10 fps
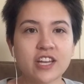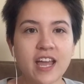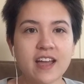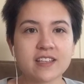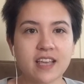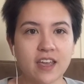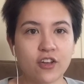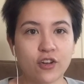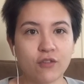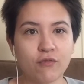has a
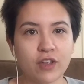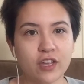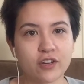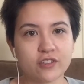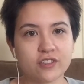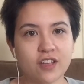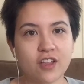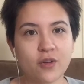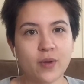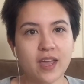Hooded Figures
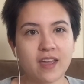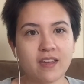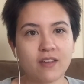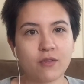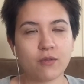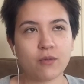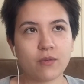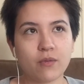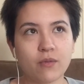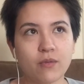colorway,
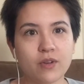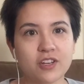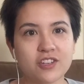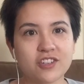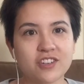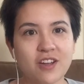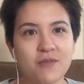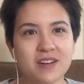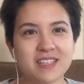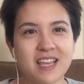which I
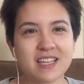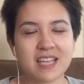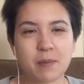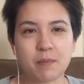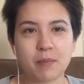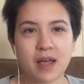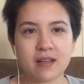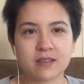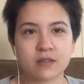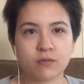want to say is like
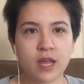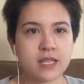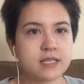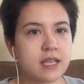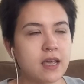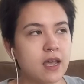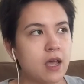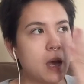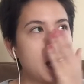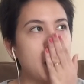blacks and reds,
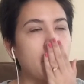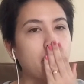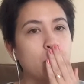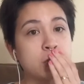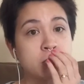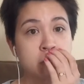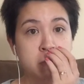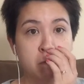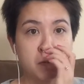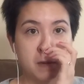which is
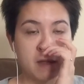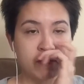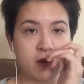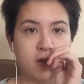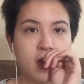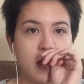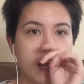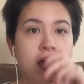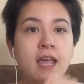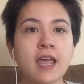also from Night Vale.
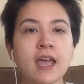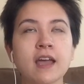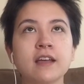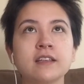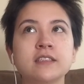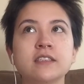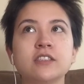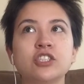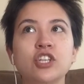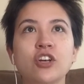And
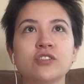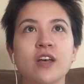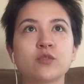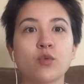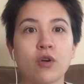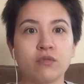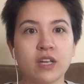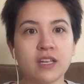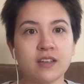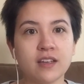she also has
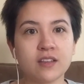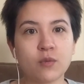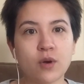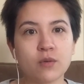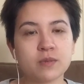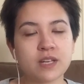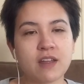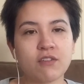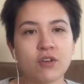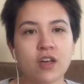Roving in the Welcome to Night
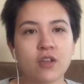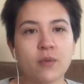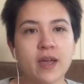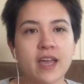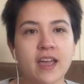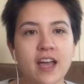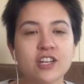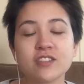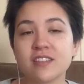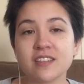Vale colorway. I
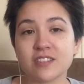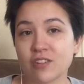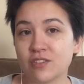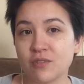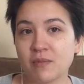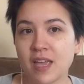just think that's awesome.